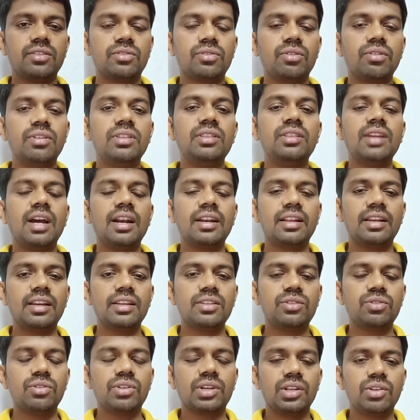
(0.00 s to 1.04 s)
So in that
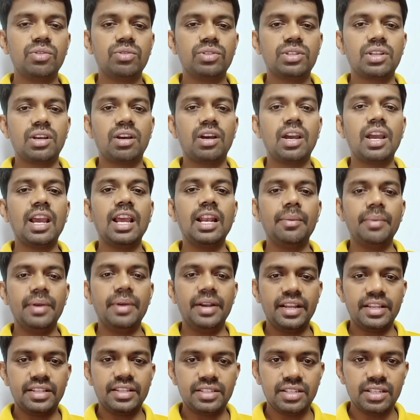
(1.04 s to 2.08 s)
case, you can use the
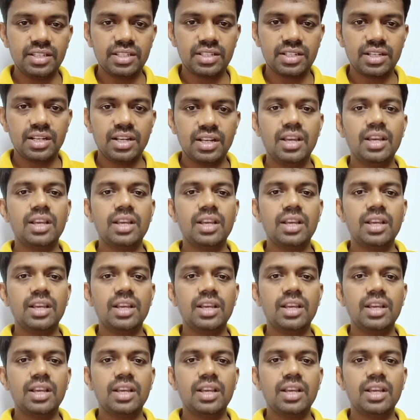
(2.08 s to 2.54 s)
element exists.